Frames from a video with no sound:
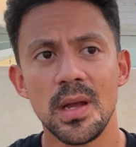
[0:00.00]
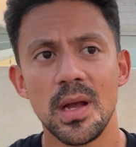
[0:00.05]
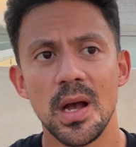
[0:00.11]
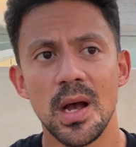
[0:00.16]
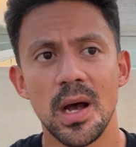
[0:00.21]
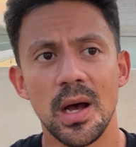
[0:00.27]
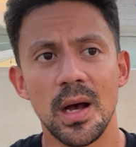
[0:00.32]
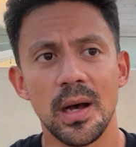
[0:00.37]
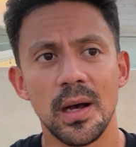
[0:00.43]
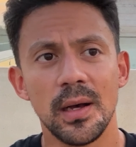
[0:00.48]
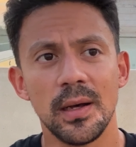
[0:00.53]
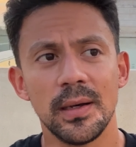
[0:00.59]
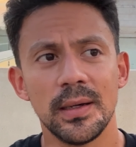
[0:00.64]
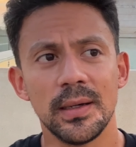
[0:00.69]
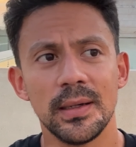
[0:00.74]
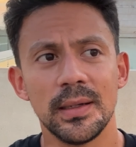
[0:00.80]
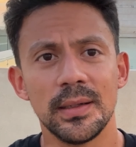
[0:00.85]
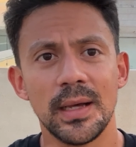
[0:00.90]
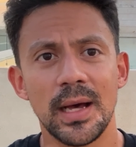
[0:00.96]

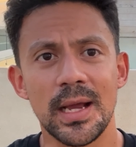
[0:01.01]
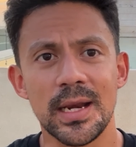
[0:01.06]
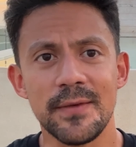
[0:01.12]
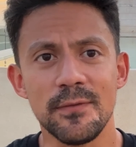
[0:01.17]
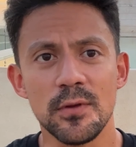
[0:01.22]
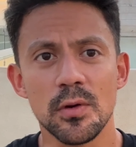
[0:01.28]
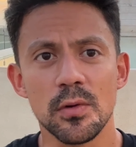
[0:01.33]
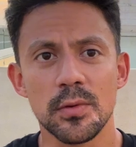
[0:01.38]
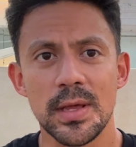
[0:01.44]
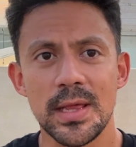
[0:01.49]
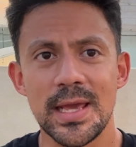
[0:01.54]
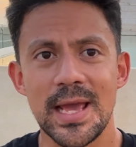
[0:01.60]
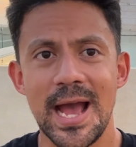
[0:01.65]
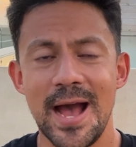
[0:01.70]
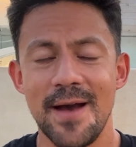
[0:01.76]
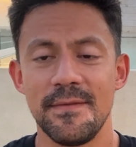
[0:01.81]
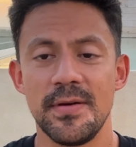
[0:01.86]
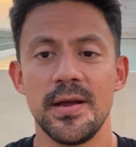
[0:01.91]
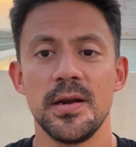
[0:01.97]
And if you already
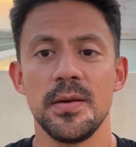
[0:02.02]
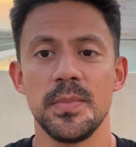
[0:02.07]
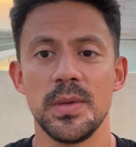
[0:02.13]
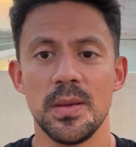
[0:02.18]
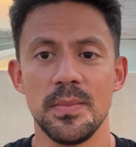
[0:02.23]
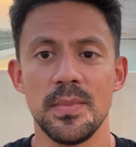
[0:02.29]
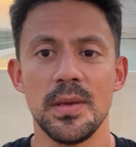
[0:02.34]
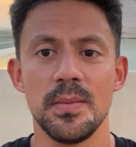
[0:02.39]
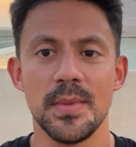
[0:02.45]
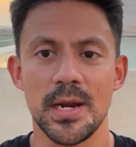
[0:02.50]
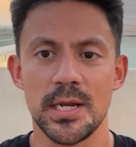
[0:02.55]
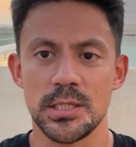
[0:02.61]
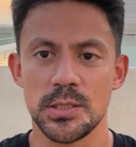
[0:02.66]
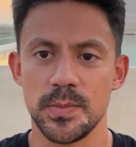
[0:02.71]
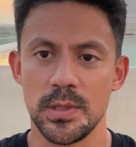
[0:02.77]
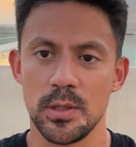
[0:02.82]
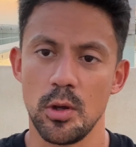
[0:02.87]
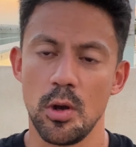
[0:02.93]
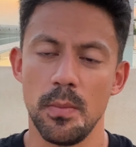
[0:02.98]
have an Airbnb
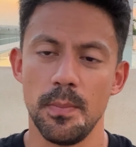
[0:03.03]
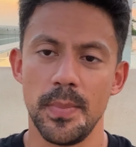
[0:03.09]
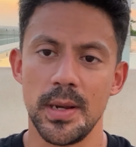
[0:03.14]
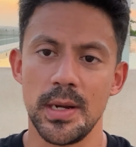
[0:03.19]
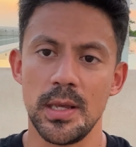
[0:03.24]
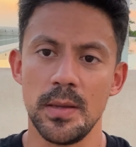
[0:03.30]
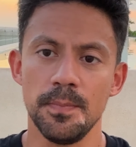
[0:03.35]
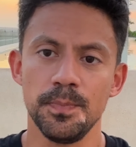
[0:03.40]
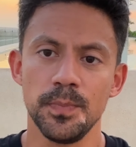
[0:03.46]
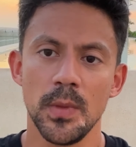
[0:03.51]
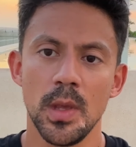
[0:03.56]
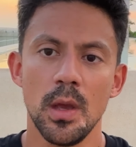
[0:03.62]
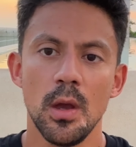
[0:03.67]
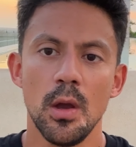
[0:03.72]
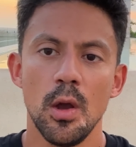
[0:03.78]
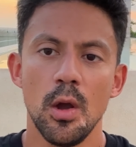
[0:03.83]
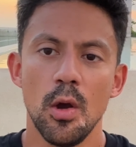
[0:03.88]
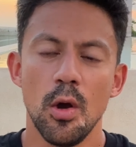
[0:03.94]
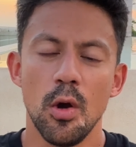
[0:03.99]
management company,
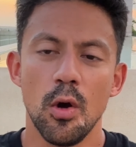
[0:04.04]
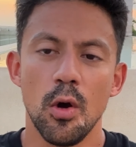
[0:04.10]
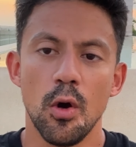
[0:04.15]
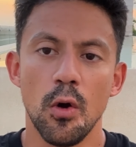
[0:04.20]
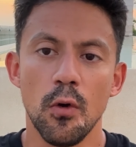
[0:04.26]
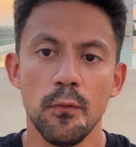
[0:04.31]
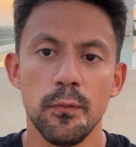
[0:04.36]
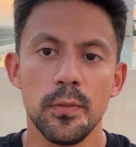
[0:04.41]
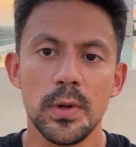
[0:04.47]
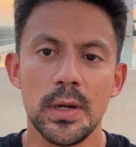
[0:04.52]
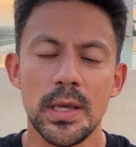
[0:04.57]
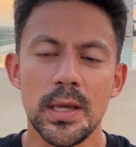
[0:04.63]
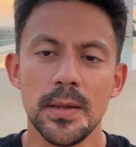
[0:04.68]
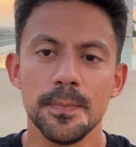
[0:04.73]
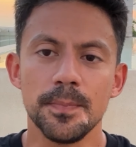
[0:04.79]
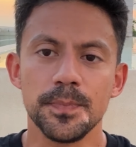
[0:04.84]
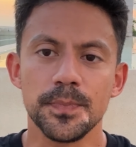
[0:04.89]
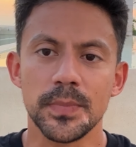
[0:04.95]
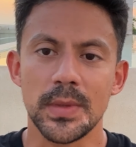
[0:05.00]
hopefully
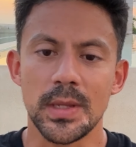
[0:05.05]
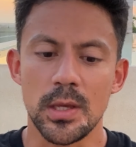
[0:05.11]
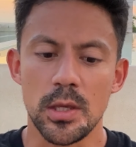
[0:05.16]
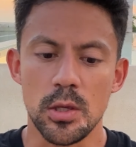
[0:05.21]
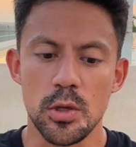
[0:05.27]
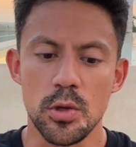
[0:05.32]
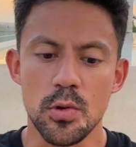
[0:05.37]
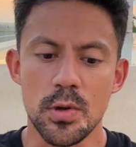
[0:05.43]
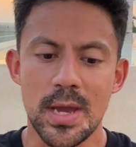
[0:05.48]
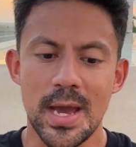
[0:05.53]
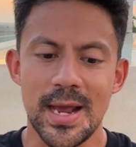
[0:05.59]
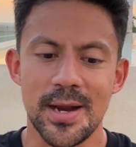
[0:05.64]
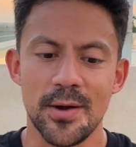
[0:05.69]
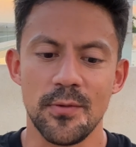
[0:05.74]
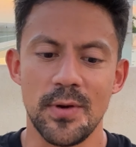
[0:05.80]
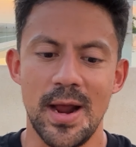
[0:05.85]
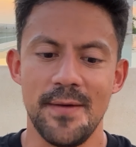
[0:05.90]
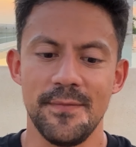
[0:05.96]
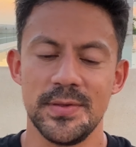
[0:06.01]
you can
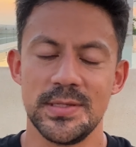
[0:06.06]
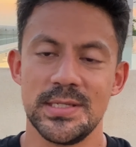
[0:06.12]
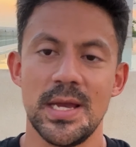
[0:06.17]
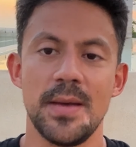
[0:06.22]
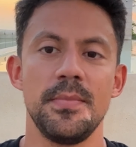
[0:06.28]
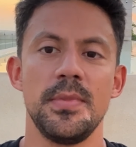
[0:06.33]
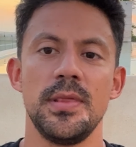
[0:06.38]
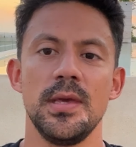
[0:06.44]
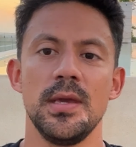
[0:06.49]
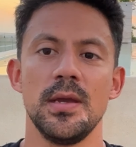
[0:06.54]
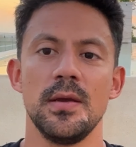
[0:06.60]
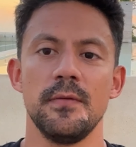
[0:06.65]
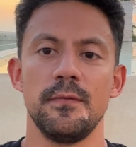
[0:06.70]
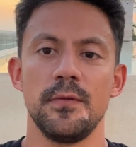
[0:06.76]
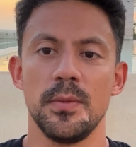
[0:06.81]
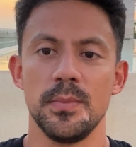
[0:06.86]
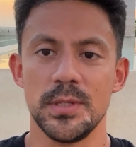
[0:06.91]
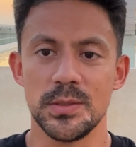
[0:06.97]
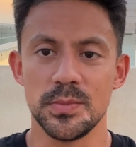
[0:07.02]
grab something
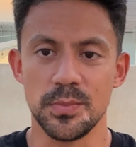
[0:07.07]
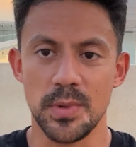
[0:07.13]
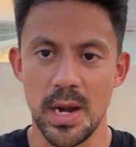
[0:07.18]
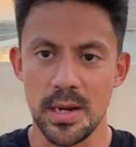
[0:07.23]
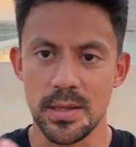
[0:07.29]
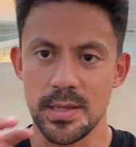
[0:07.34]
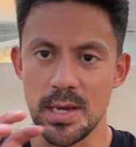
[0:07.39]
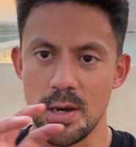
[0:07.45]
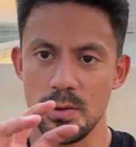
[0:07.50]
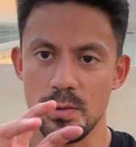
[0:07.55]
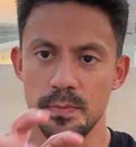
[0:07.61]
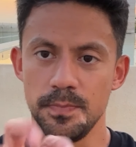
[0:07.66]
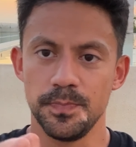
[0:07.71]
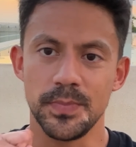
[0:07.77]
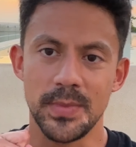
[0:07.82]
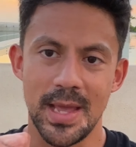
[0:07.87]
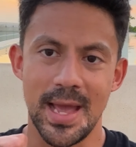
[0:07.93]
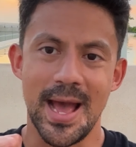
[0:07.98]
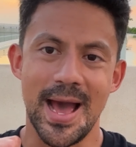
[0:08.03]
from this breakdown
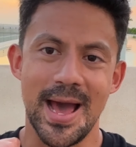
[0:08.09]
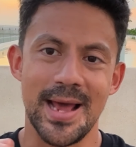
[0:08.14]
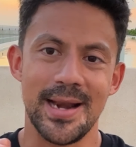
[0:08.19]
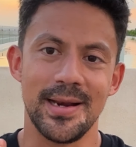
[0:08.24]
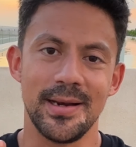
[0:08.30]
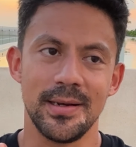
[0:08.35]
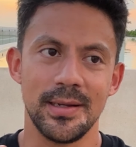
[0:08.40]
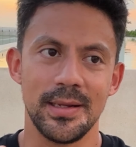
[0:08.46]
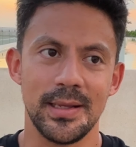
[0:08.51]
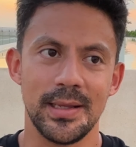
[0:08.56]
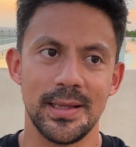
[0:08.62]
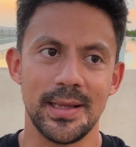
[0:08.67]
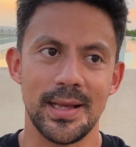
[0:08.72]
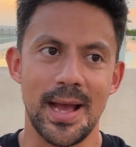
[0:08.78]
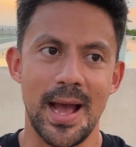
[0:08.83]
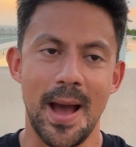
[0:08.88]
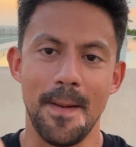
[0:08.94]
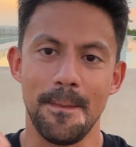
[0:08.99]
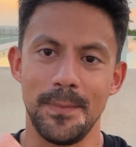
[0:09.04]
and
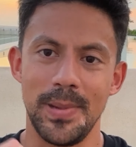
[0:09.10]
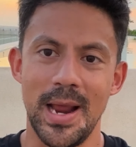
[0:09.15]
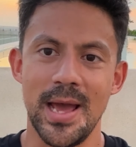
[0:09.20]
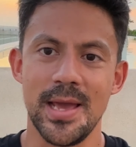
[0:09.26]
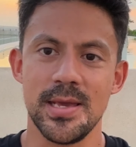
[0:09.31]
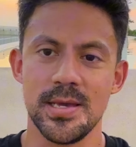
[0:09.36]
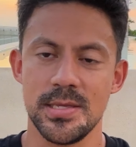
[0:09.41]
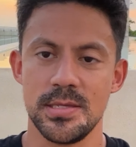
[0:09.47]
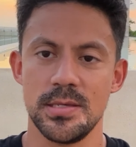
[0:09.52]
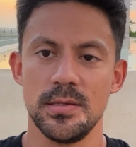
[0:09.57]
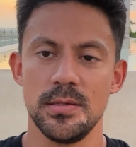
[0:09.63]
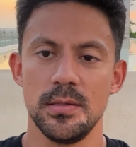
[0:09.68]
apply it,